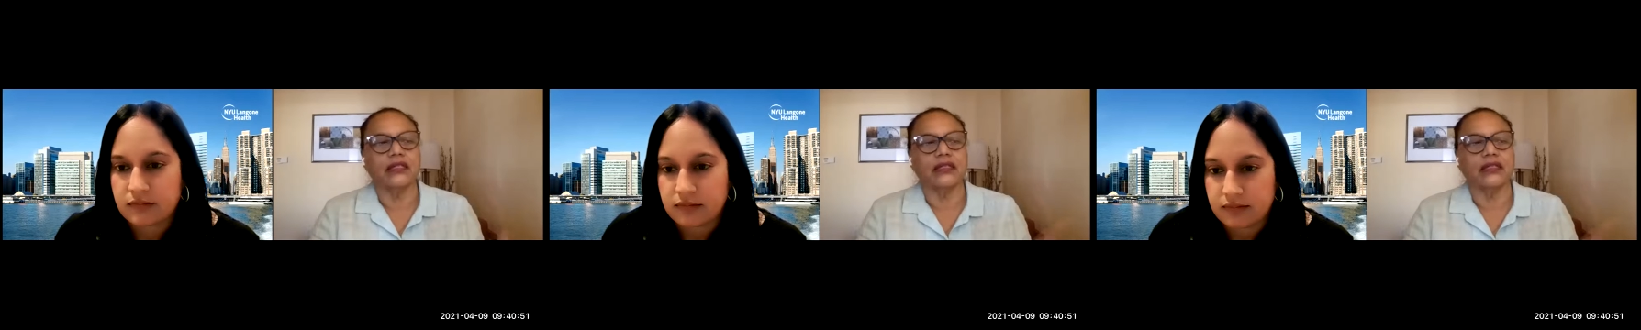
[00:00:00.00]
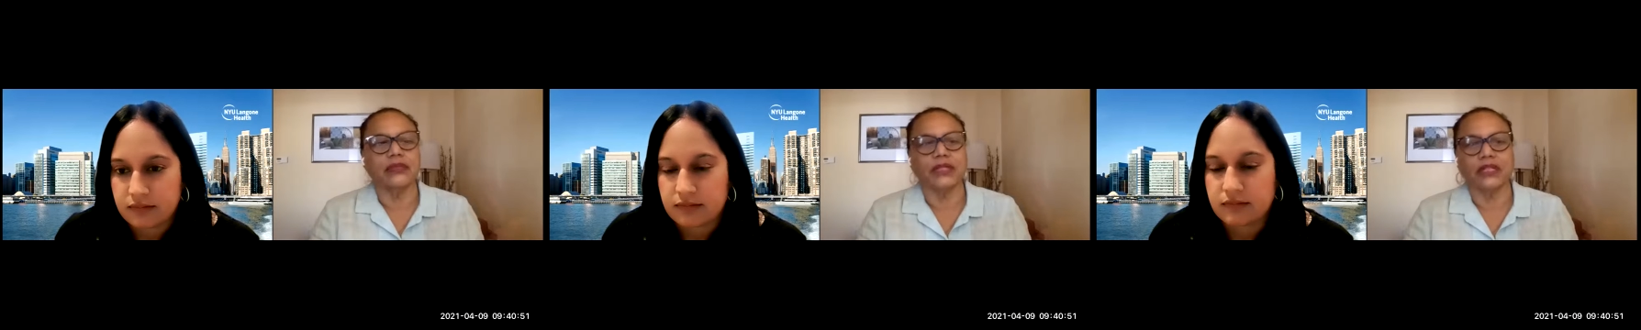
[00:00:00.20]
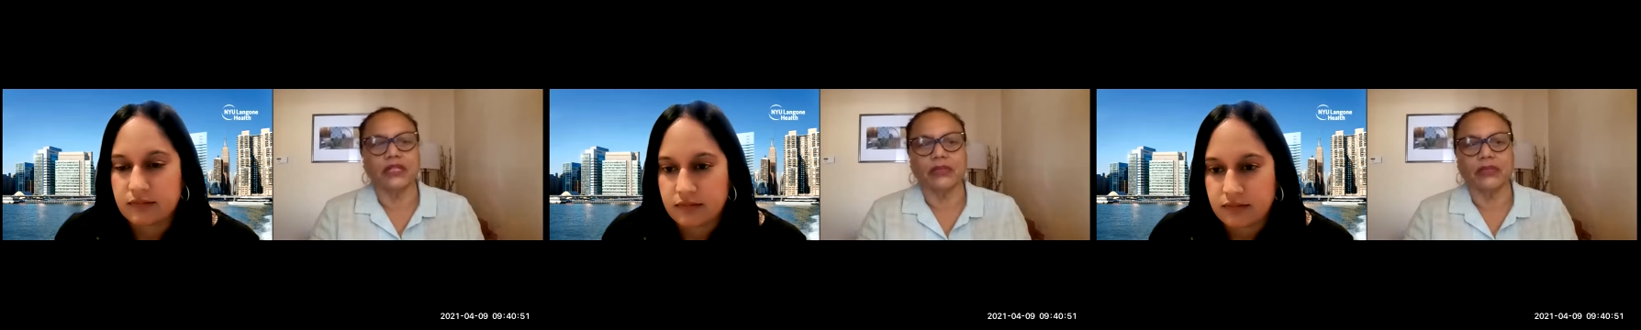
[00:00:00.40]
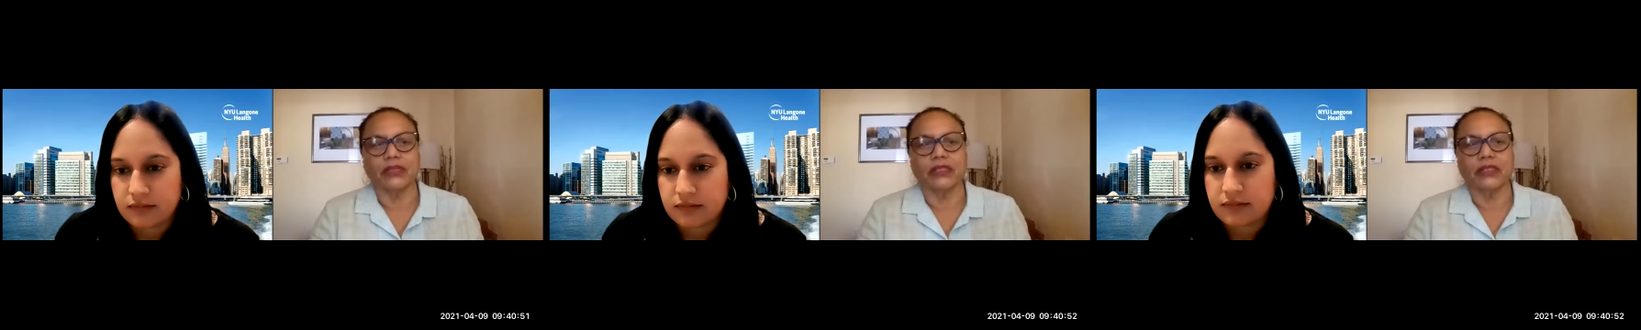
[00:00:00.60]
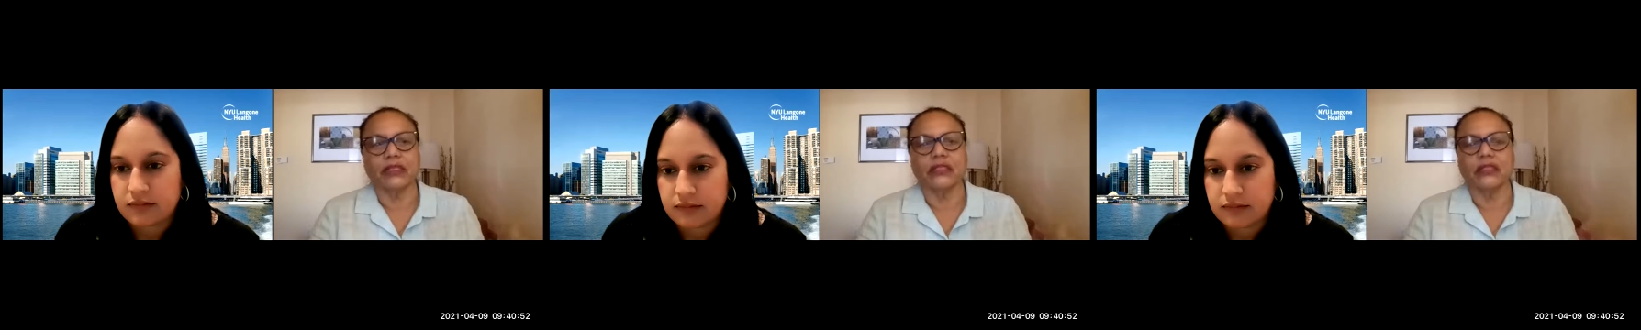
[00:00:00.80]
Speaker 1: and some skill
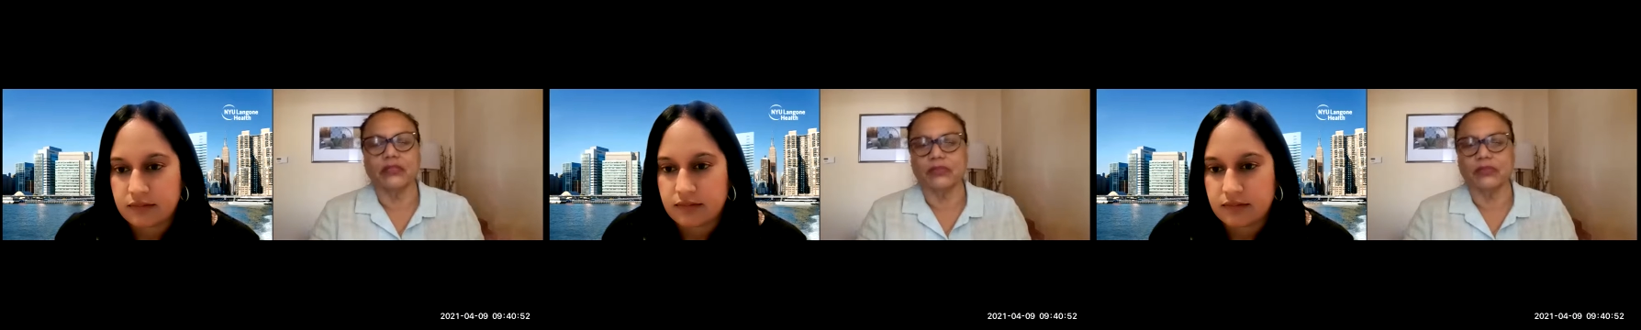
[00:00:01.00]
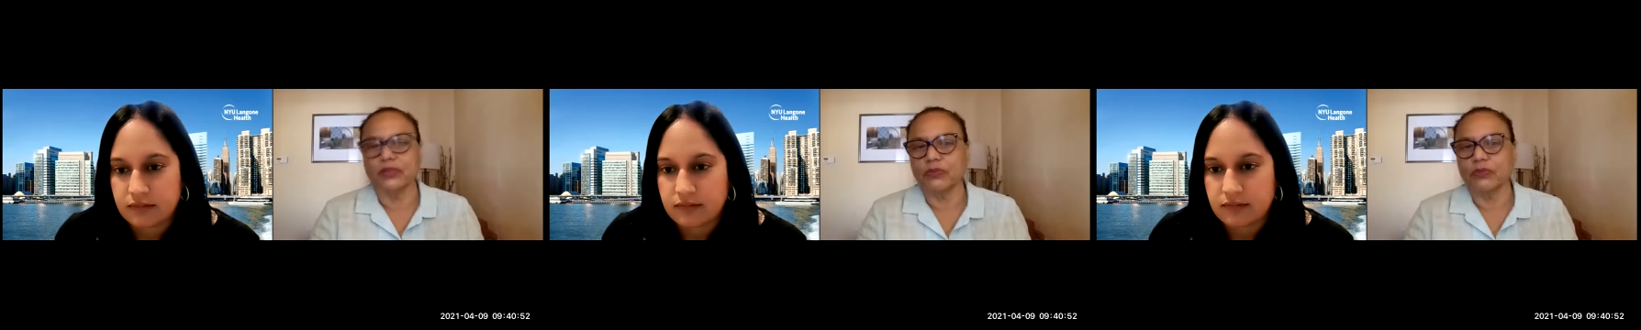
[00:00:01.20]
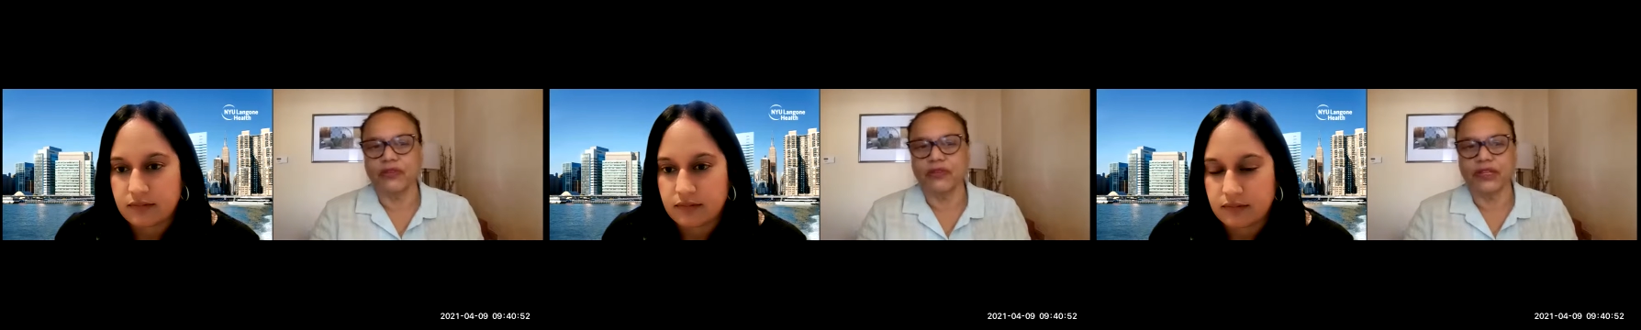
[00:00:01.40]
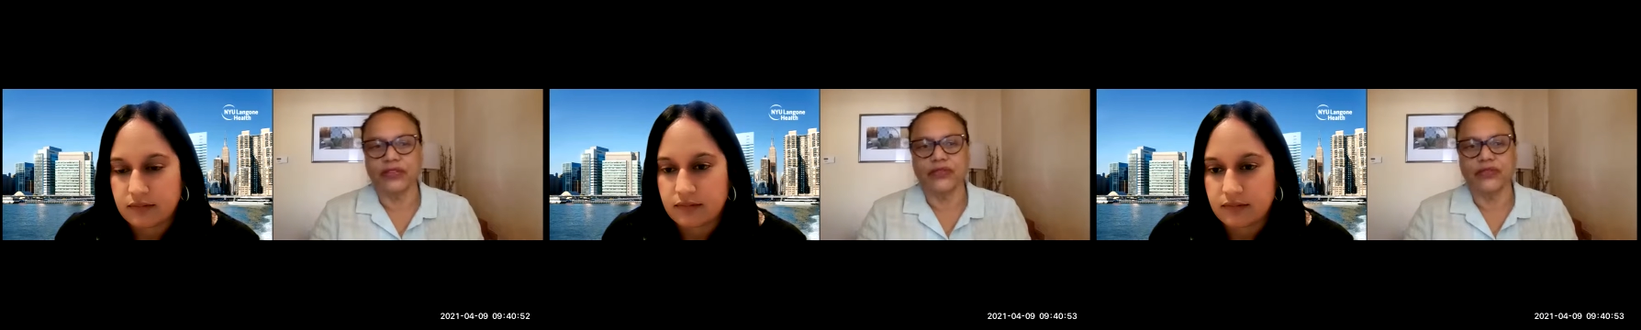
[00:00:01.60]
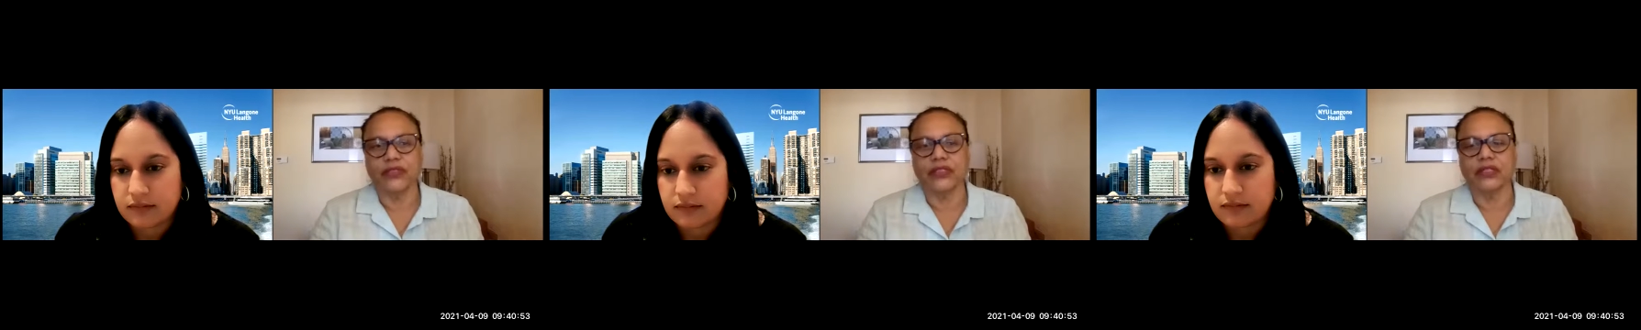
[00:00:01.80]
building and some supervisory
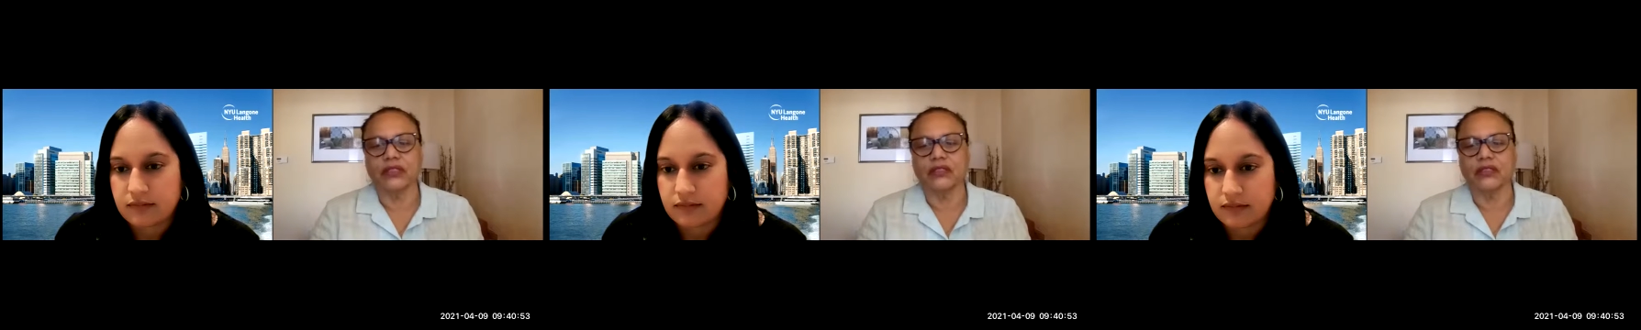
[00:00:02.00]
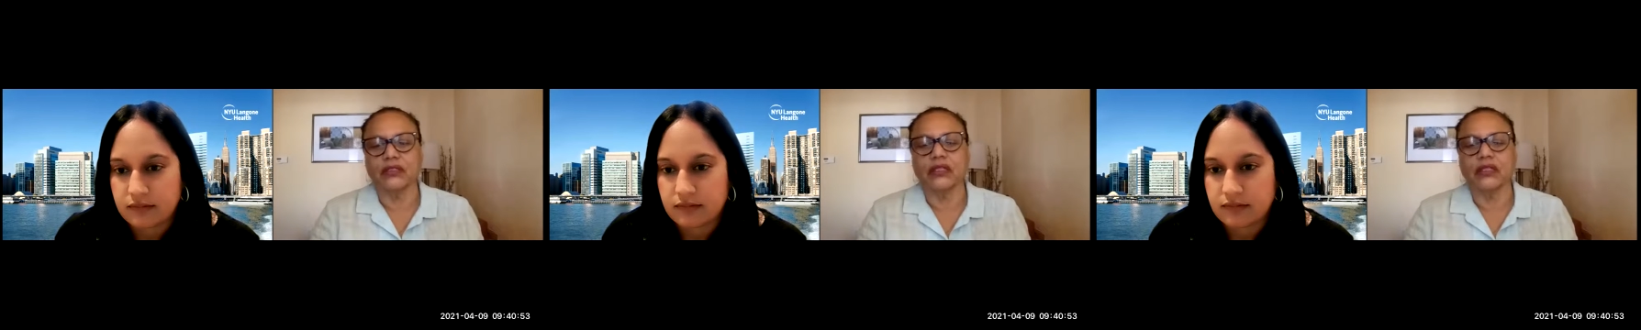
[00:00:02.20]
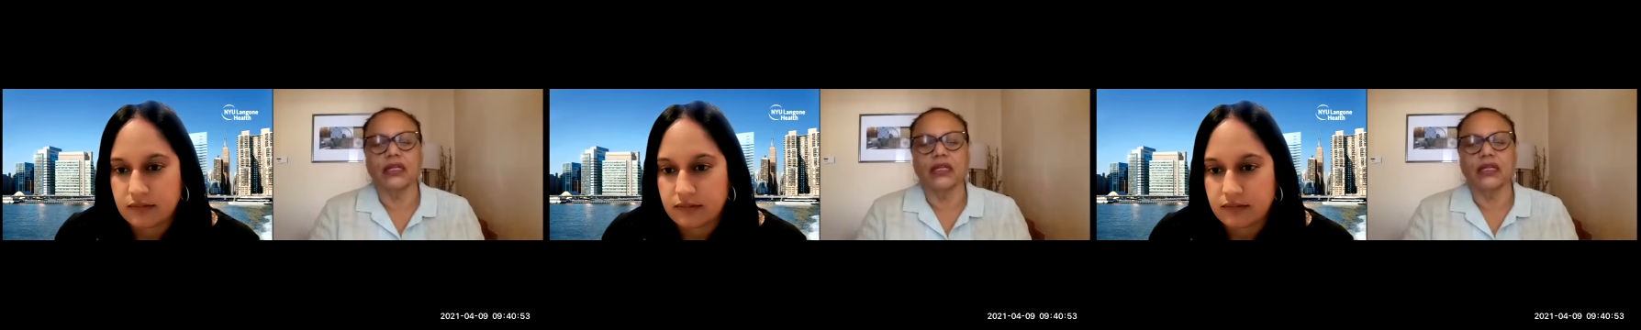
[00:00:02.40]
skills.